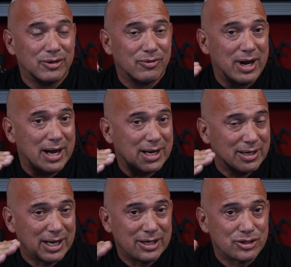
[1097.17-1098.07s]
right?
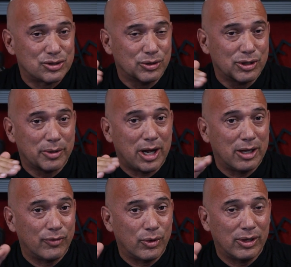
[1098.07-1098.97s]
I could just do a little
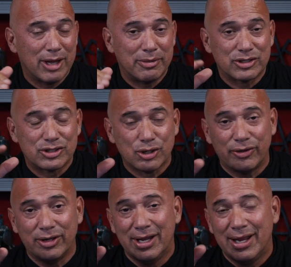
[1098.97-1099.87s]
olive oil, lemon, and
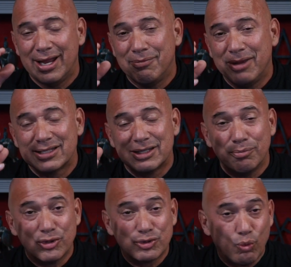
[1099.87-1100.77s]
salt, and it makes the
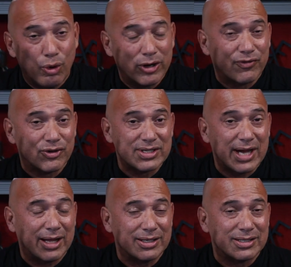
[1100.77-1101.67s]
most wonderful
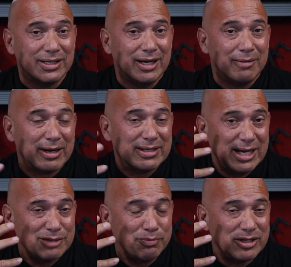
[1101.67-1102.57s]
salads. My
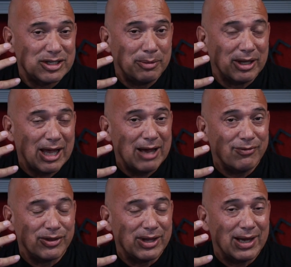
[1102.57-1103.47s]
taste buds come alive
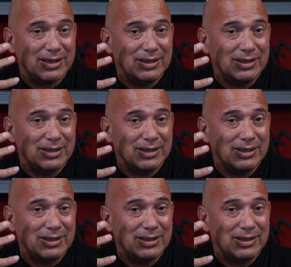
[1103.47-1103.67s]
with that.